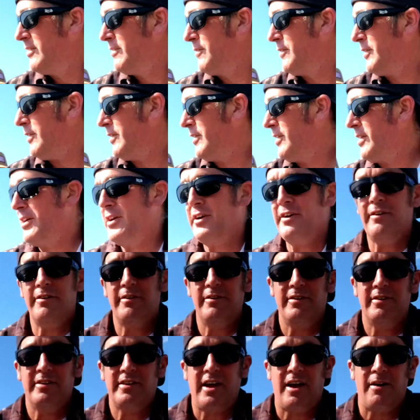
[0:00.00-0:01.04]
Still here.
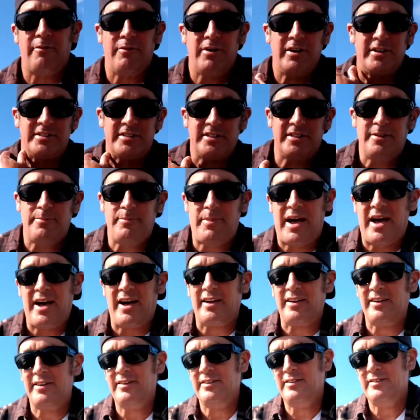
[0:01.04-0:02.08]
Got Russ in the
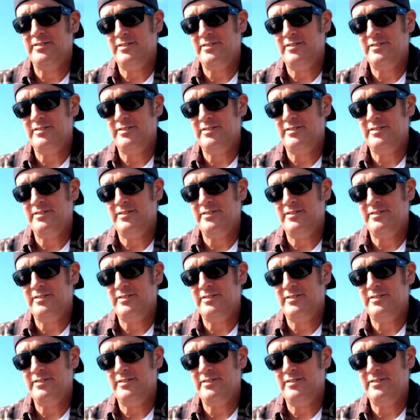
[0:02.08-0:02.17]
back.